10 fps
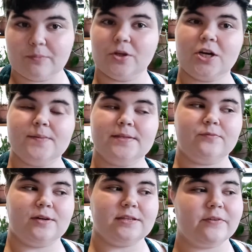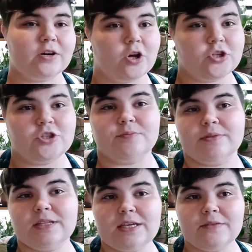blurbs of what different cultures
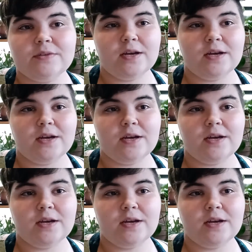believed.